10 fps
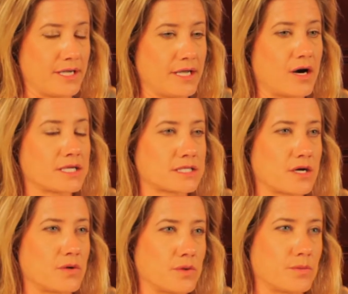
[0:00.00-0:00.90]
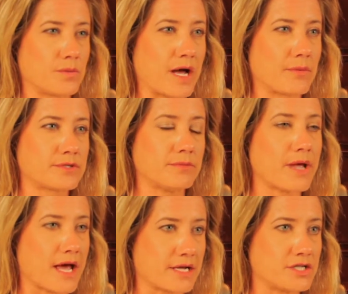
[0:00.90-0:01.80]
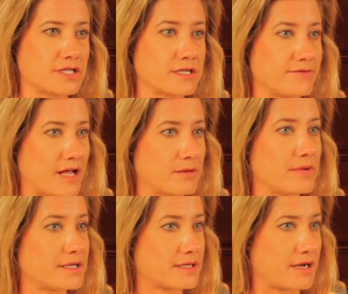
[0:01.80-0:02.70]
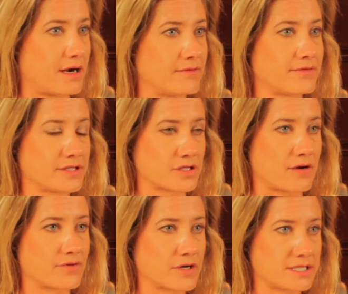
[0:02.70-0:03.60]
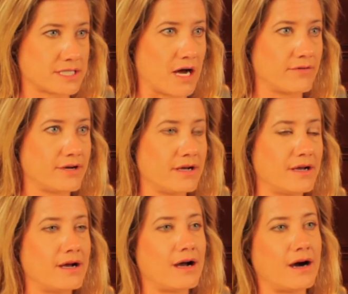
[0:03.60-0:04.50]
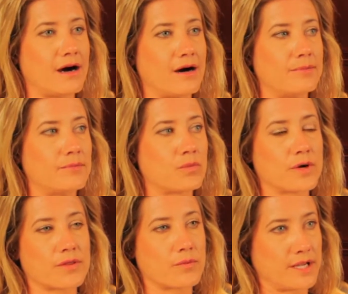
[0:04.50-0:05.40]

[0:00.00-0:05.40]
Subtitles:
He also helped to manage the development of the software itself with